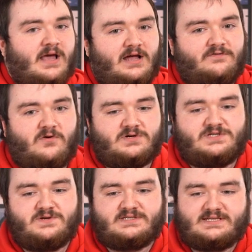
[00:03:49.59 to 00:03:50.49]
And of
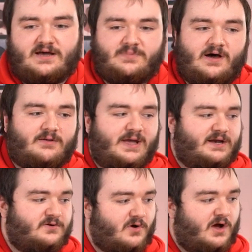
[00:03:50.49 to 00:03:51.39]
course, you can set up
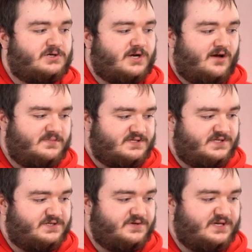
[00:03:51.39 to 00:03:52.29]
automated cron jobs
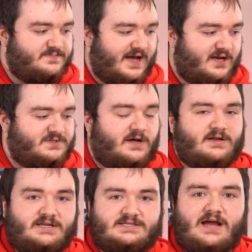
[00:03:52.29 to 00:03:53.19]
to do these backups
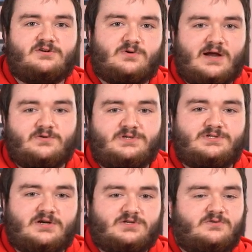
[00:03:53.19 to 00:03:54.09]
on an entire directory
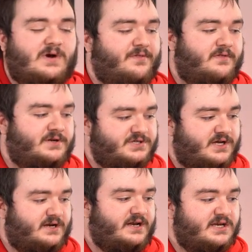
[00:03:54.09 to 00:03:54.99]
structure rather than
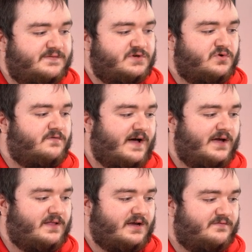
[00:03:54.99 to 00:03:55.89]
just on an individual
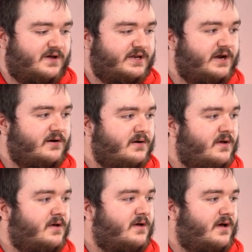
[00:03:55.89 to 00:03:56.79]
file like I've done here.
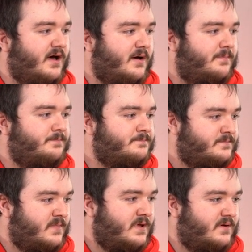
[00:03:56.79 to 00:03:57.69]
Um,
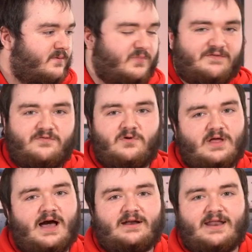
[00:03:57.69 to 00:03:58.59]
and we have a full
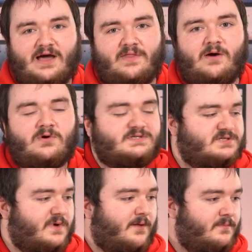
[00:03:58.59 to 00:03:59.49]
guide on how that works
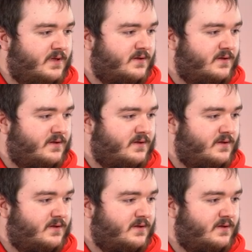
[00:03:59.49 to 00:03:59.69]
as well.